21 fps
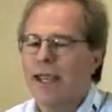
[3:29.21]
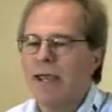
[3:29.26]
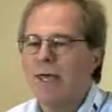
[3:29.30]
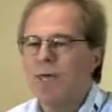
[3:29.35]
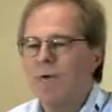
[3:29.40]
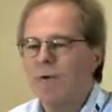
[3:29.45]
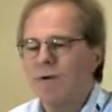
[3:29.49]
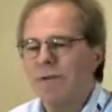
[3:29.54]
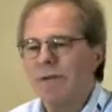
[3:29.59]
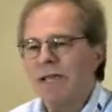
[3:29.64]

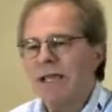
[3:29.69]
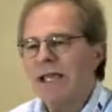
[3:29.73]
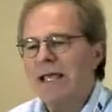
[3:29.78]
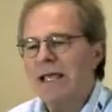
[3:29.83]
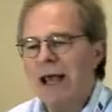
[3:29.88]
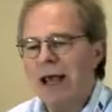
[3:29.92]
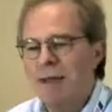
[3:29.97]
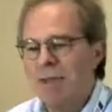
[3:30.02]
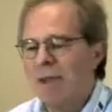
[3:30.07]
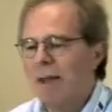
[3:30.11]
It would
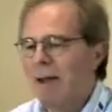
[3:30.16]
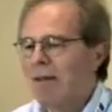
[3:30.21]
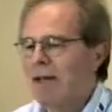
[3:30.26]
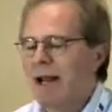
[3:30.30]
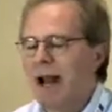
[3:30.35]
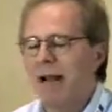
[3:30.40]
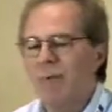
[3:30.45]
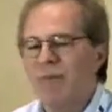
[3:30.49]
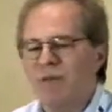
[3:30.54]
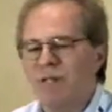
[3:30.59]
be, I'm
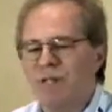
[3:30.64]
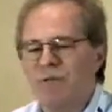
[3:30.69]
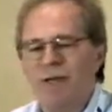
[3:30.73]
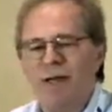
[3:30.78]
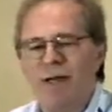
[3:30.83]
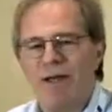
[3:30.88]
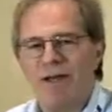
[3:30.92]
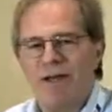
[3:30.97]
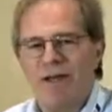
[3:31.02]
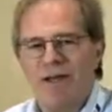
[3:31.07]
going to
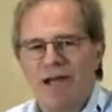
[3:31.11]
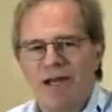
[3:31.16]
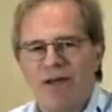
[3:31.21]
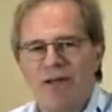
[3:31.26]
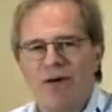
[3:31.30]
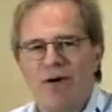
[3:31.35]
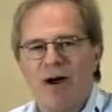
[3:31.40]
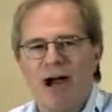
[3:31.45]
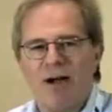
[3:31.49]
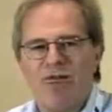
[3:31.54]
speculate
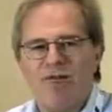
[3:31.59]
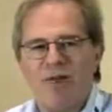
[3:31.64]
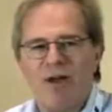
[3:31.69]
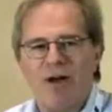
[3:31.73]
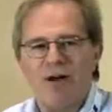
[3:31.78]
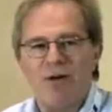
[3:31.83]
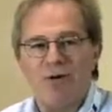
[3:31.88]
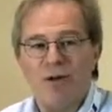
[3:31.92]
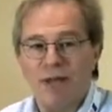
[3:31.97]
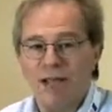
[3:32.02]
in your
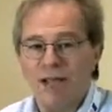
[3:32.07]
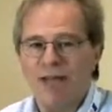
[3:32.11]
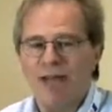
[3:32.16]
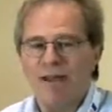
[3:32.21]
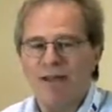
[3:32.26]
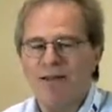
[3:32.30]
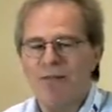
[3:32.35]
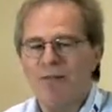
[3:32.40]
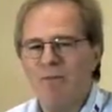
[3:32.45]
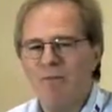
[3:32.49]
iPhone,
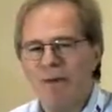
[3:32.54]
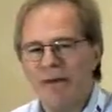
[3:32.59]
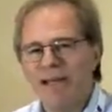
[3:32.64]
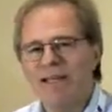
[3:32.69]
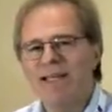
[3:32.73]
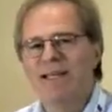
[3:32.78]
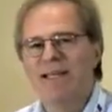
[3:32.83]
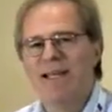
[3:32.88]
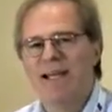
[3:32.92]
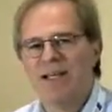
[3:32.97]
the
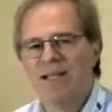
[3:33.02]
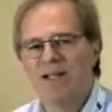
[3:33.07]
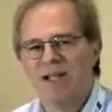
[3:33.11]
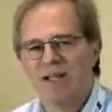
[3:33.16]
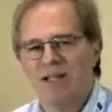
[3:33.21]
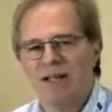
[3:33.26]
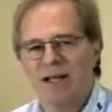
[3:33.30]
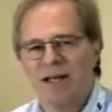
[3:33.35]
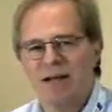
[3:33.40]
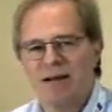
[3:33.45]
best case
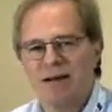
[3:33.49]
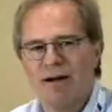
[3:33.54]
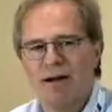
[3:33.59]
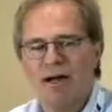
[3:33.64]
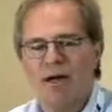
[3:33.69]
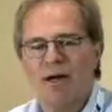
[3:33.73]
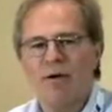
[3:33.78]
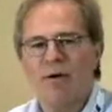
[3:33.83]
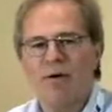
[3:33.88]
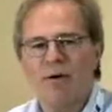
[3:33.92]

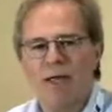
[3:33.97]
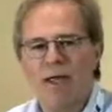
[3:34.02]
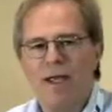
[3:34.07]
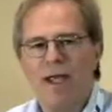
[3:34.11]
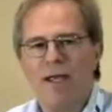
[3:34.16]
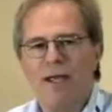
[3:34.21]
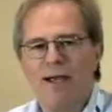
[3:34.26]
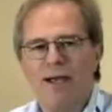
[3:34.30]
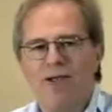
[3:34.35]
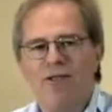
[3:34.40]
scenario
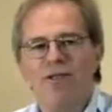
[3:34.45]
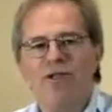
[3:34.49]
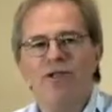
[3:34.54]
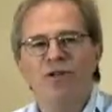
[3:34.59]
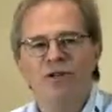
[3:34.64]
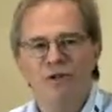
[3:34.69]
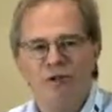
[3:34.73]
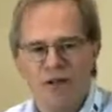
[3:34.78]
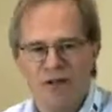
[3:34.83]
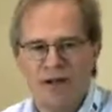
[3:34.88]
in
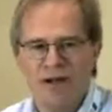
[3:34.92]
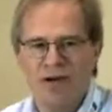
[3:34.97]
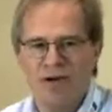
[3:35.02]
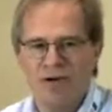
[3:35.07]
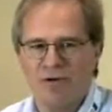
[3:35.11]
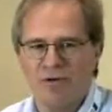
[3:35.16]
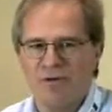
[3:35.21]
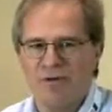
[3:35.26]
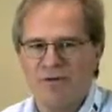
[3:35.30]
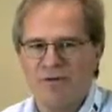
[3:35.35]
2
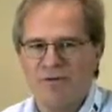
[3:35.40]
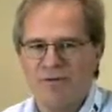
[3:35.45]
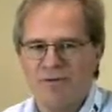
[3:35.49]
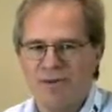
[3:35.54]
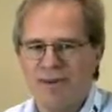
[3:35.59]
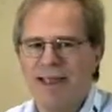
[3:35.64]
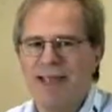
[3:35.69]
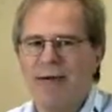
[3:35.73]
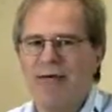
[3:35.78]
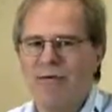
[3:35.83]
years.
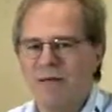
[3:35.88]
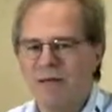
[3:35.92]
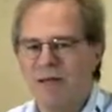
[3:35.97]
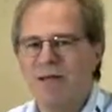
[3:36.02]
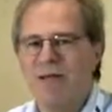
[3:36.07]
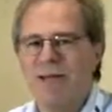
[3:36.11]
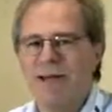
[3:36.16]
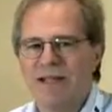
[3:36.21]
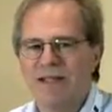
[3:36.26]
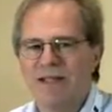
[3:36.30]
That would be
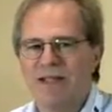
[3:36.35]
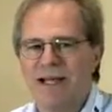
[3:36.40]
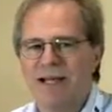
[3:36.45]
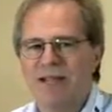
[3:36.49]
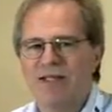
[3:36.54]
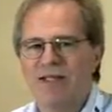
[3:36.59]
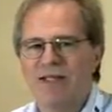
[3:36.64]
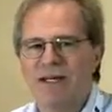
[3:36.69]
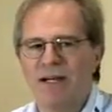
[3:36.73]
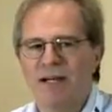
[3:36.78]
the best
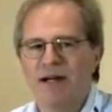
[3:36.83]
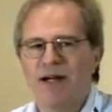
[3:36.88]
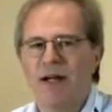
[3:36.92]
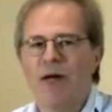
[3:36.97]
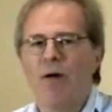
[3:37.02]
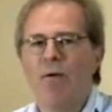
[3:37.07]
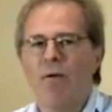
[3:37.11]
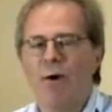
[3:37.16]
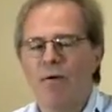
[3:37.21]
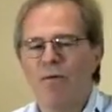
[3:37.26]
case
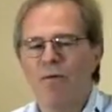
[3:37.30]
scenario.